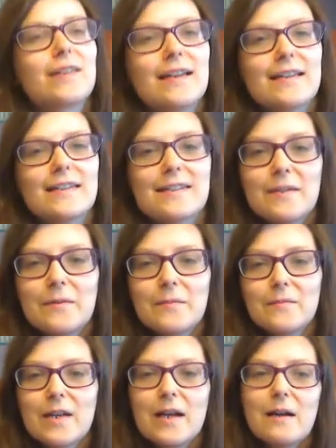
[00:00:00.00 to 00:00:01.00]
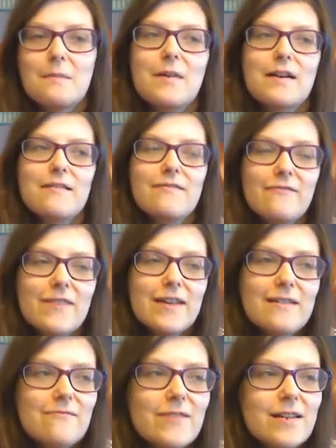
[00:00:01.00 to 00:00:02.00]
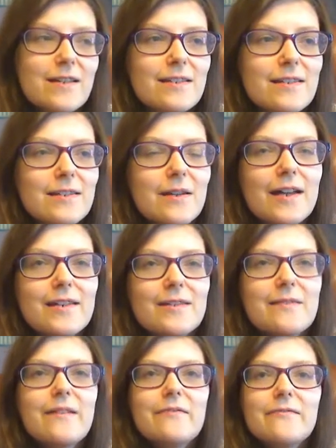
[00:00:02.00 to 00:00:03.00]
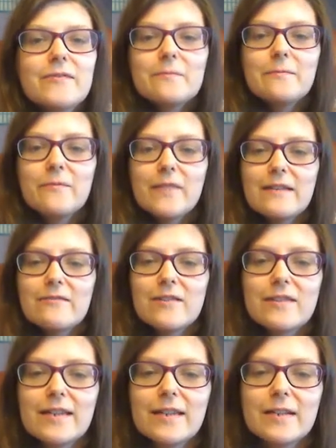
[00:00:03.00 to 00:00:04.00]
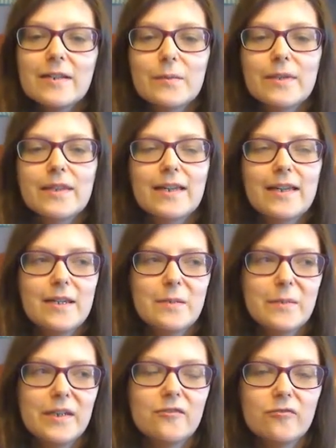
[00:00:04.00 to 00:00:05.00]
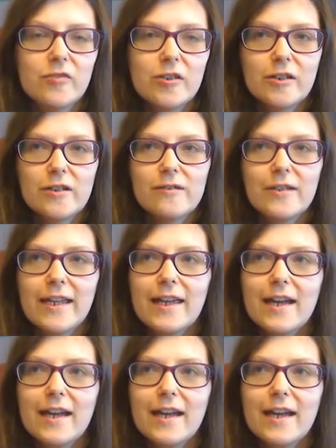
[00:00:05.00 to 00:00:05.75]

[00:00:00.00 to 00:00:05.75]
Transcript: So my favourite, so I do have some favourite things with Amy and Rory.